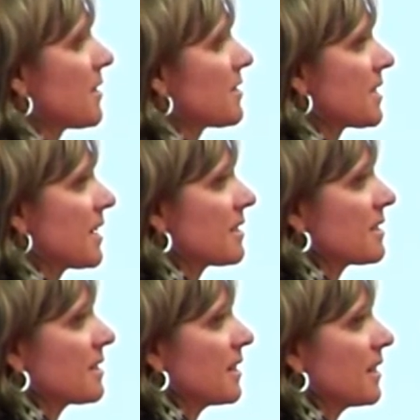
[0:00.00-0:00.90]
mother's
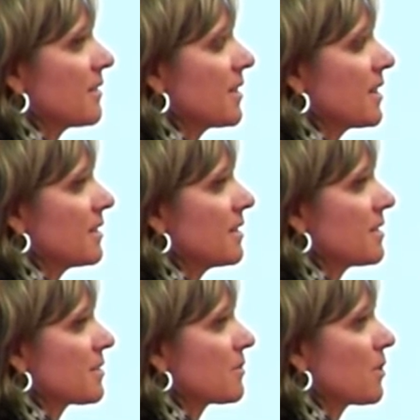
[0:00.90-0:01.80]
custody if they did
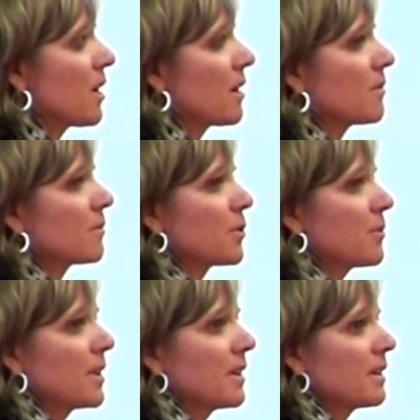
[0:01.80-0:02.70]
this
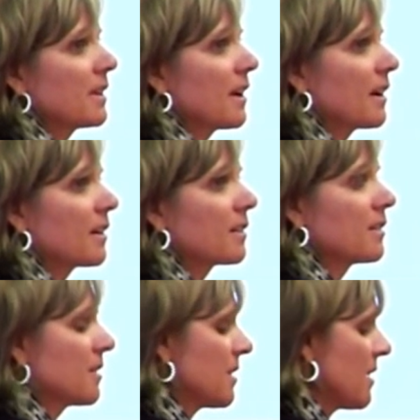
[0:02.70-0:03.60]
rooming and care.
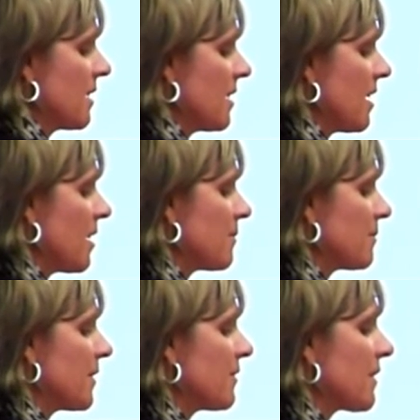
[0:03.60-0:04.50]

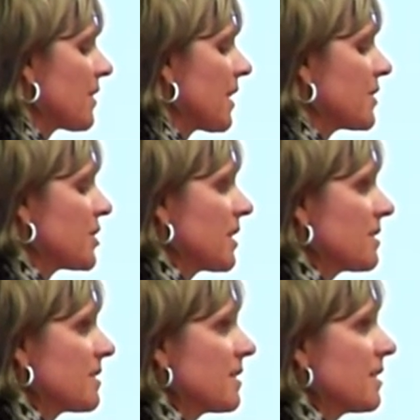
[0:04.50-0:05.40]
If you ever have a
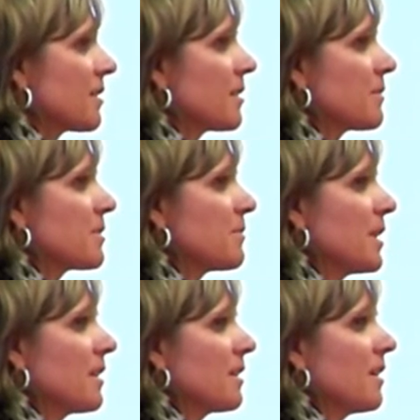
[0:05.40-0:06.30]
chance to hear him
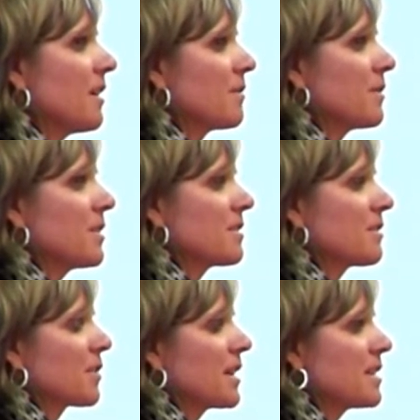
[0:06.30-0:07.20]
speak, he's
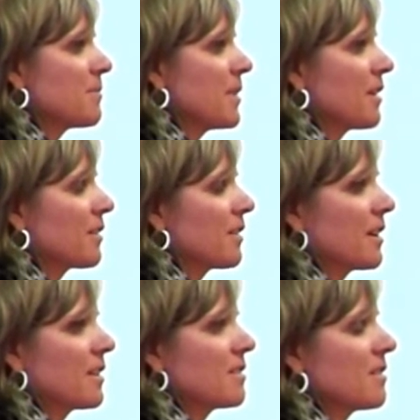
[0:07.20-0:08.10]
a great speaker,
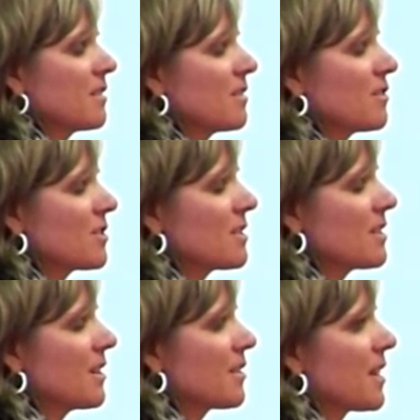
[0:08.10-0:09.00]
and just
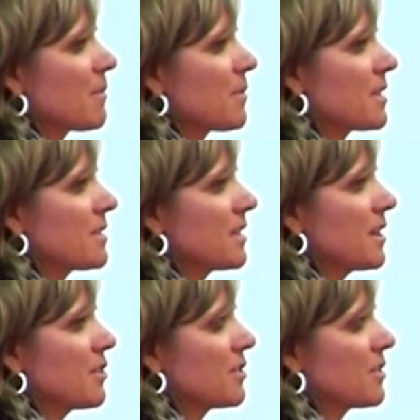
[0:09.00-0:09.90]
to hear that
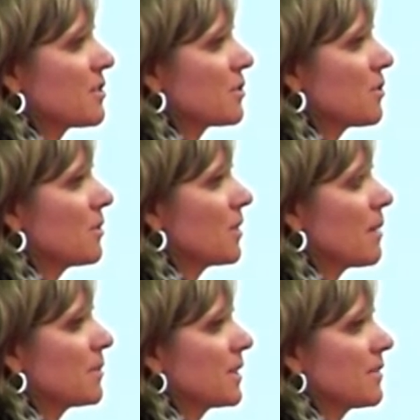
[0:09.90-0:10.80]
presentation is so
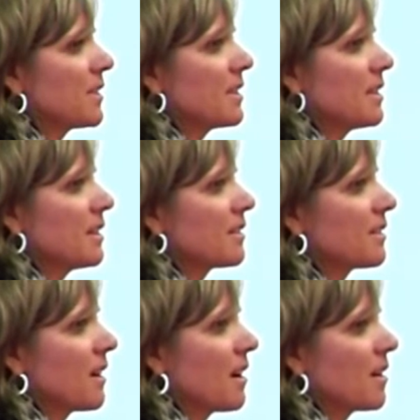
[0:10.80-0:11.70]
uplifting to
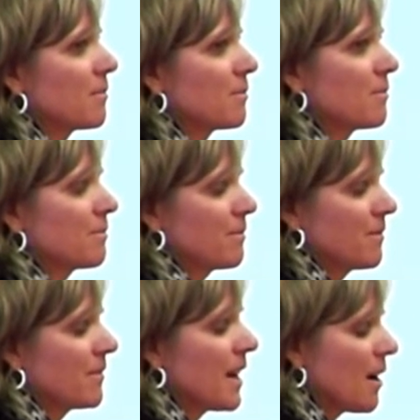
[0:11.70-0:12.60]
hear
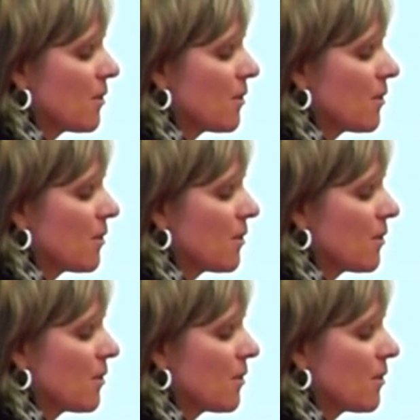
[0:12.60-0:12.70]
the